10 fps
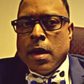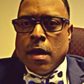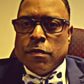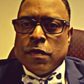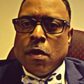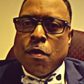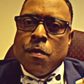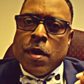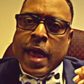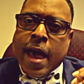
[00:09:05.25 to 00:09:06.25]
And
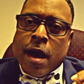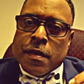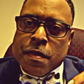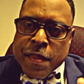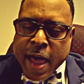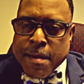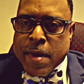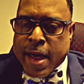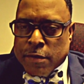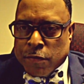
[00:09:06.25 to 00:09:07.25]
so out of that
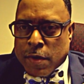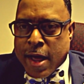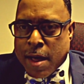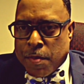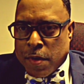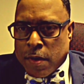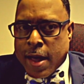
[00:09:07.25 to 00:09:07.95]
backdrop,